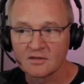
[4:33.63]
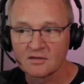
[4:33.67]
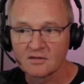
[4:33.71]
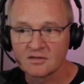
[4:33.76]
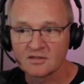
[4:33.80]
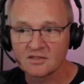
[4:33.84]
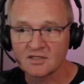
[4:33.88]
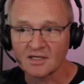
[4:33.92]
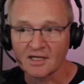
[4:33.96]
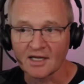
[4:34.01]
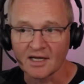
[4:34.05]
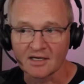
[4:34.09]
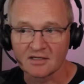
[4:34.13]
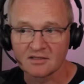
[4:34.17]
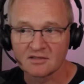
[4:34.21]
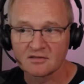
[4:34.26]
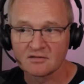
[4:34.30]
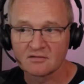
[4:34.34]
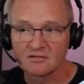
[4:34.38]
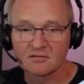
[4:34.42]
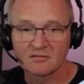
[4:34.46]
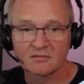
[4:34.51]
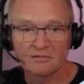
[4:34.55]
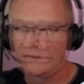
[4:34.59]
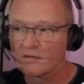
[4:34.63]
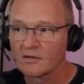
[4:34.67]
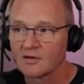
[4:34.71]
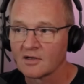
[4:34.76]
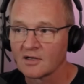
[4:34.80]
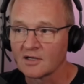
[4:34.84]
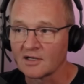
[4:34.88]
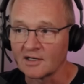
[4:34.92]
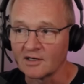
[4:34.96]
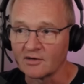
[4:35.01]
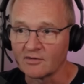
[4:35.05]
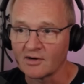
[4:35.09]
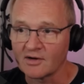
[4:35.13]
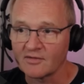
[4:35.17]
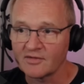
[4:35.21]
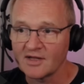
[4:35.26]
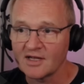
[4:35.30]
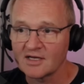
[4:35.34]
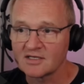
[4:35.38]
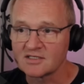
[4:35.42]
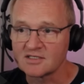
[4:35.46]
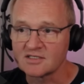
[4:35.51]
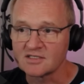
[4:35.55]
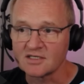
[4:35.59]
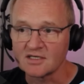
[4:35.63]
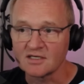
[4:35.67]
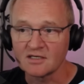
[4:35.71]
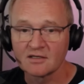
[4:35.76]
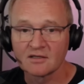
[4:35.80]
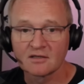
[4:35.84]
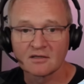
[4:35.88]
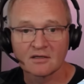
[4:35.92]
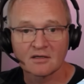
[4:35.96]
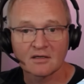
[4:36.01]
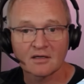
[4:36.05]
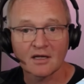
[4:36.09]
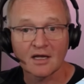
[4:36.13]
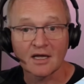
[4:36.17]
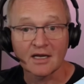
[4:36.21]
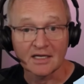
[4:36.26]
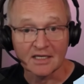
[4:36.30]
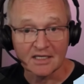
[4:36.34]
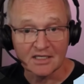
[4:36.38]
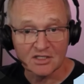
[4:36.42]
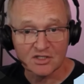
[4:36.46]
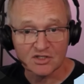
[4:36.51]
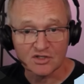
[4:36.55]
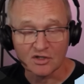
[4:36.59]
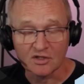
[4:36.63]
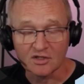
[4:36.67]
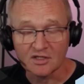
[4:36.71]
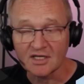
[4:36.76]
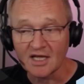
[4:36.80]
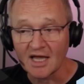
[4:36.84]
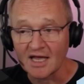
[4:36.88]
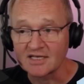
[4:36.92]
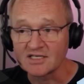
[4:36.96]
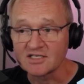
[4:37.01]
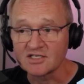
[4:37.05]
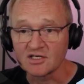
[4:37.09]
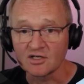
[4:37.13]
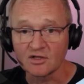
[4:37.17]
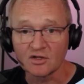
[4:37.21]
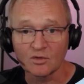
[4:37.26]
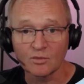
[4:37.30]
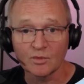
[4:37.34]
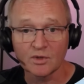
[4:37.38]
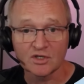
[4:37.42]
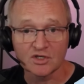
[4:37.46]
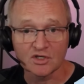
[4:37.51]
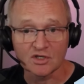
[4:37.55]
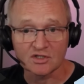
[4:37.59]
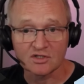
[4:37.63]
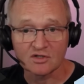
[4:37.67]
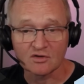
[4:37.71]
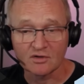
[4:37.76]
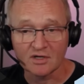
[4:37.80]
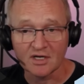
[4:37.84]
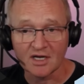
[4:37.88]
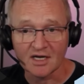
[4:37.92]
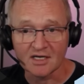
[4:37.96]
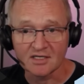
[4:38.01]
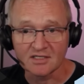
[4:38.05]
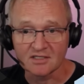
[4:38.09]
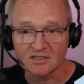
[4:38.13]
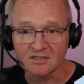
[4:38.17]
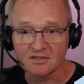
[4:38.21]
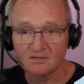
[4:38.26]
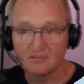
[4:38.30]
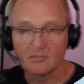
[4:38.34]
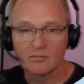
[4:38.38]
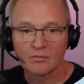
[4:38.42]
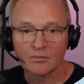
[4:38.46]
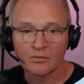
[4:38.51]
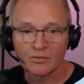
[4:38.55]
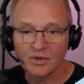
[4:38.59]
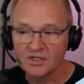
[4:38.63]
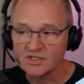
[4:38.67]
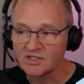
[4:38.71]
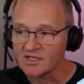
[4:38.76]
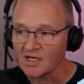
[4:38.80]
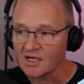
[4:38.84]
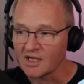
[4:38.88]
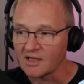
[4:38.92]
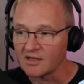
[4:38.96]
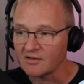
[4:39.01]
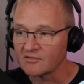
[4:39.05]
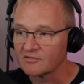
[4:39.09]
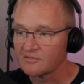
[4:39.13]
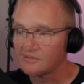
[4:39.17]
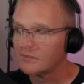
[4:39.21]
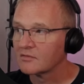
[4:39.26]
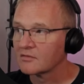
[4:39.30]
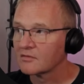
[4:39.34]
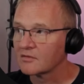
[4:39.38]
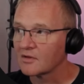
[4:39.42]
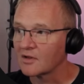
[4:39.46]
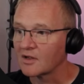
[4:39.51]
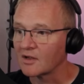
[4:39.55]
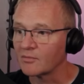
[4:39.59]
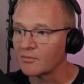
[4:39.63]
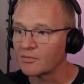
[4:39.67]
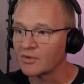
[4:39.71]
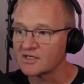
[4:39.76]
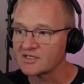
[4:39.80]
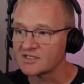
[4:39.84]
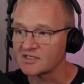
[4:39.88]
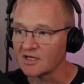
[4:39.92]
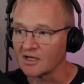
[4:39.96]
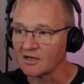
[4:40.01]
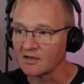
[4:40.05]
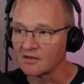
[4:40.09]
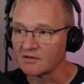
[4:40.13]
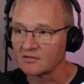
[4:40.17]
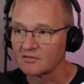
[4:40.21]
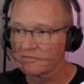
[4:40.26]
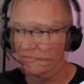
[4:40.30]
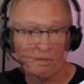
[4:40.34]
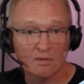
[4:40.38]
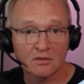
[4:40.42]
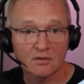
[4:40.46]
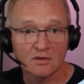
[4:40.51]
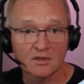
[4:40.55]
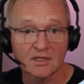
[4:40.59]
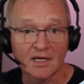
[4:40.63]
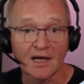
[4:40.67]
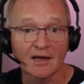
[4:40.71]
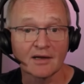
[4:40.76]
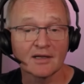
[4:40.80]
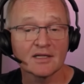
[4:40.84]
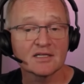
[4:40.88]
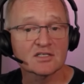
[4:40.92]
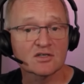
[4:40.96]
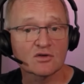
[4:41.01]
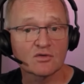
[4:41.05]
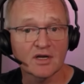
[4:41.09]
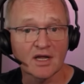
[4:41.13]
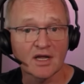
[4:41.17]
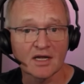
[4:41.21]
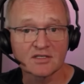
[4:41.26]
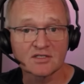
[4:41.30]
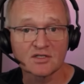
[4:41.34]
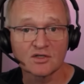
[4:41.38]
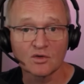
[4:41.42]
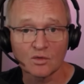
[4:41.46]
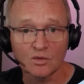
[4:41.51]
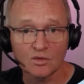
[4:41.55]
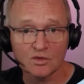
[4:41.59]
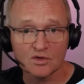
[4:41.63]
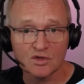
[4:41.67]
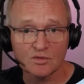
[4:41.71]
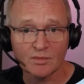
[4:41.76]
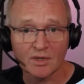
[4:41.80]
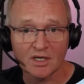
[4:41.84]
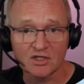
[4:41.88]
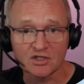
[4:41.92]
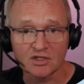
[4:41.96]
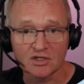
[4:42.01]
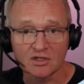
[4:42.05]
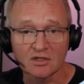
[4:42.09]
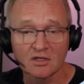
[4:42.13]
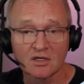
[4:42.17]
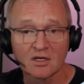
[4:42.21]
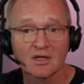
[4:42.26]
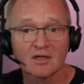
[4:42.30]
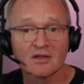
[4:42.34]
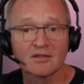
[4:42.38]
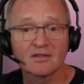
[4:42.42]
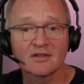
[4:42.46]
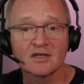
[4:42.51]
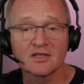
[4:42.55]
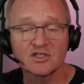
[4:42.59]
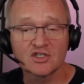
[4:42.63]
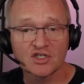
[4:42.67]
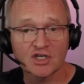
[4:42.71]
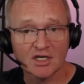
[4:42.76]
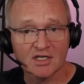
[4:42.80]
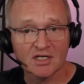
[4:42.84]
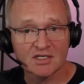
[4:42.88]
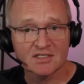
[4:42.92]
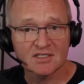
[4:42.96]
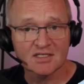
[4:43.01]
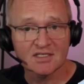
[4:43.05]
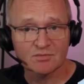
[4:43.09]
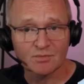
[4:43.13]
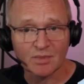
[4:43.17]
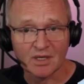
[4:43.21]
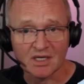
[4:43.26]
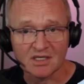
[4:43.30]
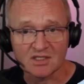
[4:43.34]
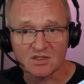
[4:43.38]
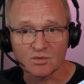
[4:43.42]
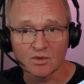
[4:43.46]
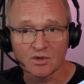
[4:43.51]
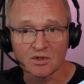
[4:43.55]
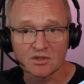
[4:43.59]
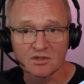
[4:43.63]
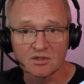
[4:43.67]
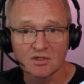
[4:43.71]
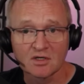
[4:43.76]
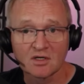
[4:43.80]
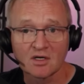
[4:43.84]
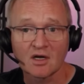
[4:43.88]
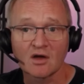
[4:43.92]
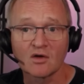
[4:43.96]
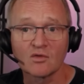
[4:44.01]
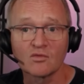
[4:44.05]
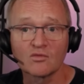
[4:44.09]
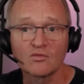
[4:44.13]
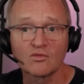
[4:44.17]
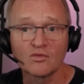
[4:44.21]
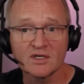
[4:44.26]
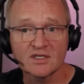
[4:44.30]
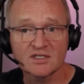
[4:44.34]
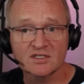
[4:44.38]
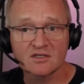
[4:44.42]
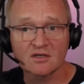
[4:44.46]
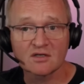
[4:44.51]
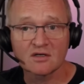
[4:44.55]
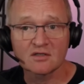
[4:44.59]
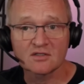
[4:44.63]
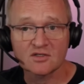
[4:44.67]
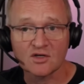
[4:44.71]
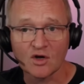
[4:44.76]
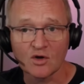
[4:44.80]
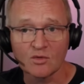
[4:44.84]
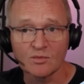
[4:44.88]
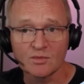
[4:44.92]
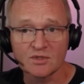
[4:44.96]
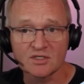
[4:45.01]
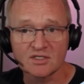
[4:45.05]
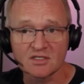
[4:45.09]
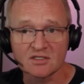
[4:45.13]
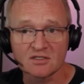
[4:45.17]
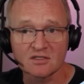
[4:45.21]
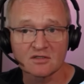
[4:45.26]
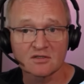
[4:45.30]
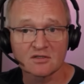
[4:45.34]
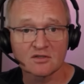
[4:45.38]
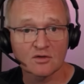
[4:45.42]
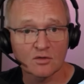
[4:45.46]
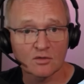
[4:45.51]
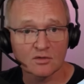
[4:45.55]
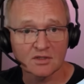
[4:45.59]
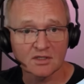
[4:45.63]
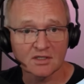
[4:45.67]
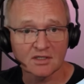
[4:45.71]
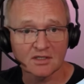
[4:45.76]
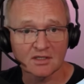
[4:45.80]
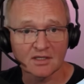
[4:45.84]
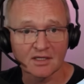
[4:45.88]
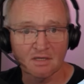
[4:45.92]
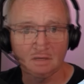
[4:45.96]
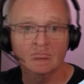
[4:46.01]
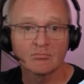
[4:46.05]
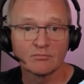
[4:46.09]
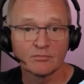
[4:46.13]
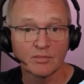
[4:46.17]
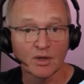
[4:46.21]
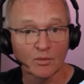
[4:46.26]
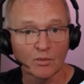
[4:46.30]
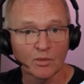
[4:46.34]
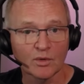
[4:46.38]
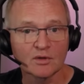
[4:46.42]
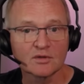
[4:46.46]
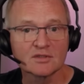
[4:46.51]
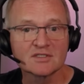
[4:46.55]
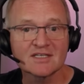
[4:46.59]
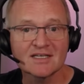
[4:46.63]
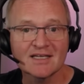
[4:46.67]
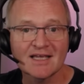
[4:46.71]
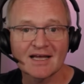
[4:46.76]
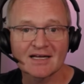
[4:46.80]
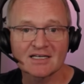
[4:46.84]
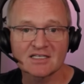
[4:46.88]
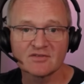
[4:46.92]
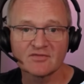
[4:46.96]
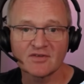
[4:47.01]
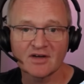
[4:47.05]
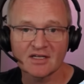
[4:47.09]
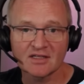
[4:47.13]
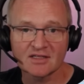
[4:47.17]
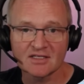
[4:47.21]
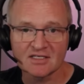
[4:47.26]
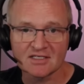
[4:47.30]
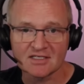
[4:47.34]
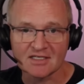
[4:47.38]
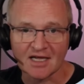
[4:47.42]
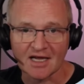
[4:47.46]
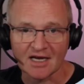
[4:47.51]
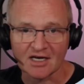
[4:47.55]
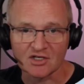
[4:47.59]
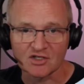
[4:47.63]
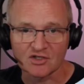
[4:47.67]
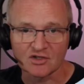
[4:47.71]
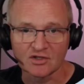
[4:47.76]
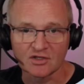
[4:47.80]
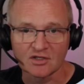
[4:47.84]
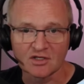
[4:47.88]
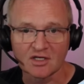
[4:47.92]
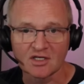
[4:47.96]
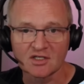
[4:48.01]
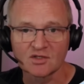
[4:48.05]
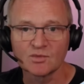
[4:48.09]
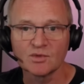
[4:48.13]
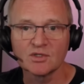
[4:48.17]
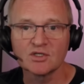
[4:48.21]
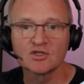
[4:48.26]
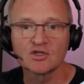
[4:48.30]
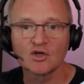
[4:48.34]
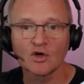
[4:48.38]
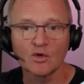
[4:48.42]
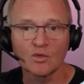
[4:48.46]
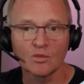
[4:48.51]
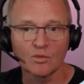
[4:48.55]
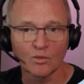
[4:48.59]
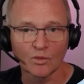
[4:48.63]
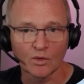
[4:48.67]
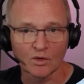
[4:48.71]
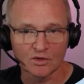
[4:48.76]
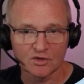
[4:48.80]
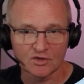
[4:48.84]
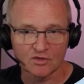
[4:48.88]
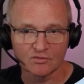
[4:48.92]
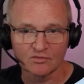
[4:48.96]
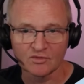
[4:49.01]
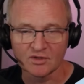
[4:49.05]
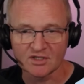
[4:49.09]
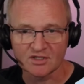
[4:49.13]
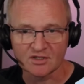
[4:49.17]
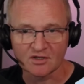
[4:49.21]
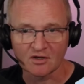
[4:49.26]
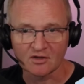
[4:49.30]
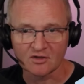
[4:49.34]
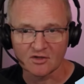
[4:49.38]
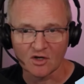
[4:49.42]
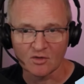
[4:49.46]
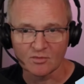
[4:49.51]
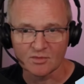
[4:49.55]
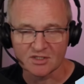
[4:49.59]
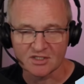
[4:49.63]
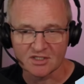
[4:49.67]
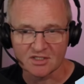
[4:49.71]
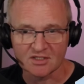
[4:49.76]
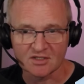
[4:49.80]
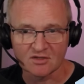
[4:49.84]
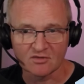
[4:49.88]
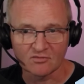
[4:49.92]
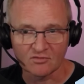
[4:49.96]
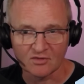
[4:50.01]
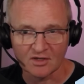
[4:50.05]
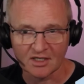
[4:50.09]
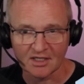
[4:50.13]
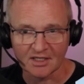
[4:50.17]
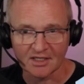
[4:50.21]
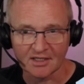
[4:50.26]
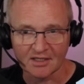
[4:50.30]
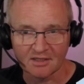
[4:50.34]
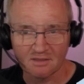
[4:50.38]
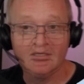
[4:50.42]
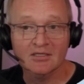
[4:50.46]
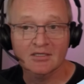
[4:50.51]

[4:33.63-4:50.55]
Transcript: Select, clear out the entity, and insert the entity that we just created. Press save and press done. Now let's create an automation that checks this password and restarts Home Assistant accordingly. But we'll deactivate this action as we don't want to restart Home Assistant really.